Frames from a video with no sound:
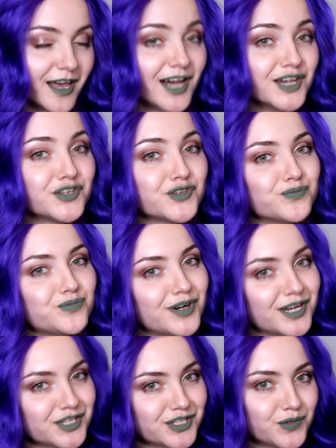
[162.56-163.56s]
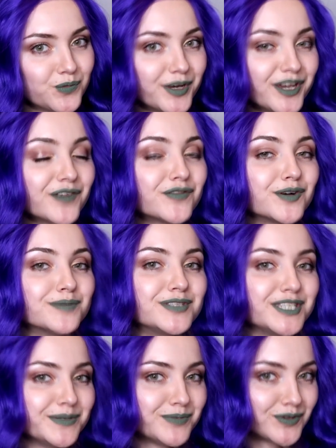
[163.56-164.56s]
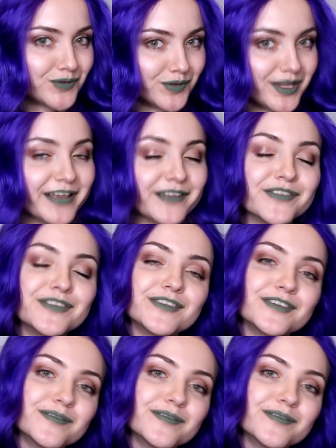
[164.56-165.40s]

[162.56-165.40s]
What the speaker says: I should brush the wig from tips to length.